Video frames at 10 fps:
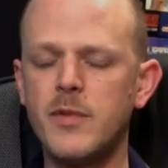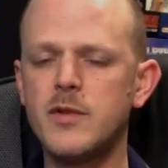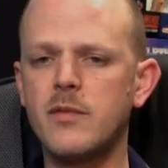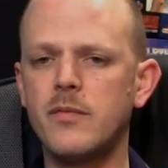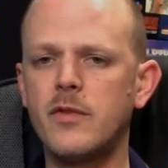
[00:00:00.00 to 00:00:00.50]
me
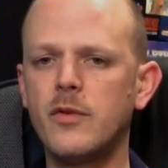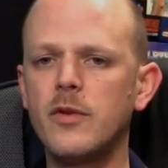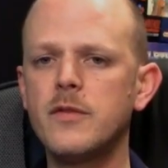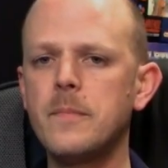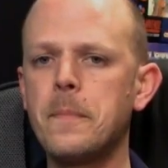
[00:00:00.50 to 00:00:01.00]
some
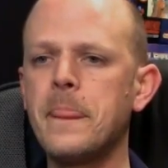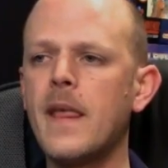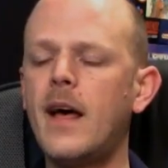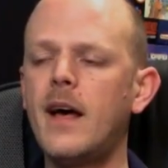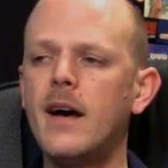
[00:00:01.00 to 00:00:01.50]
photos
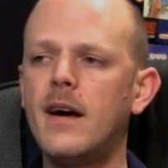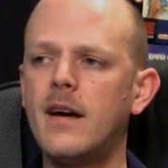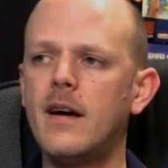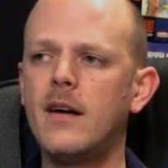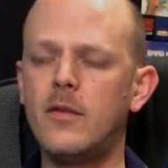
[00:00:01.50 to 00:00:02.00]

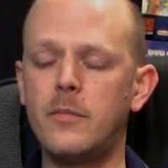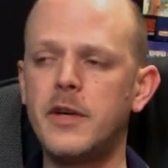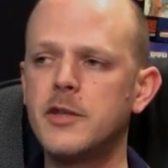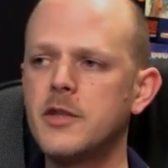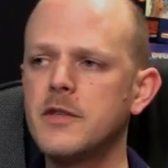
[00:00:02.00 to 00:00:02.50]
or
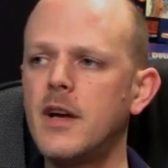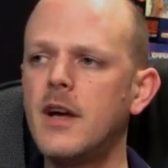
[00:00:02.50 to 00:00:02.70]
pictures,